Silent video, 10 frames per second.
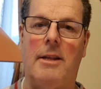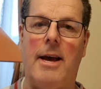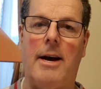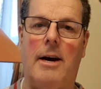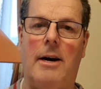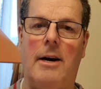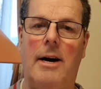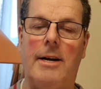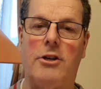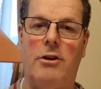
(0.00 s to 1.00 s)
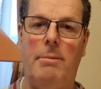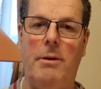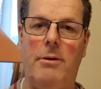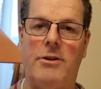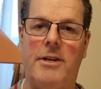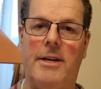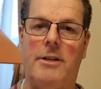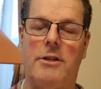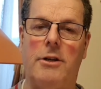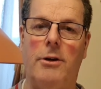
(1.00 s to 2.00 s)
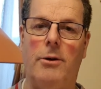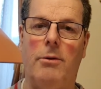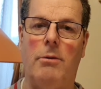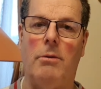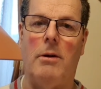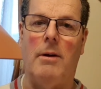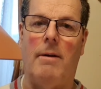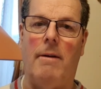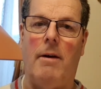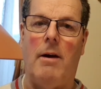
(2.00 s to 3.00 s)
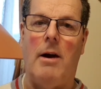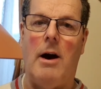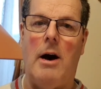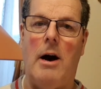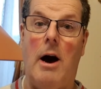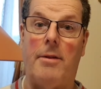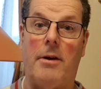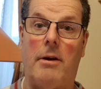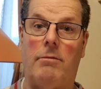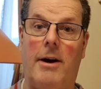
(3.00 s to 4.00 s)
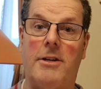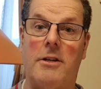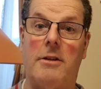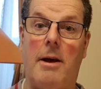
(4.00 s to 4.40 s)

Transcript: they are attributed to other writers.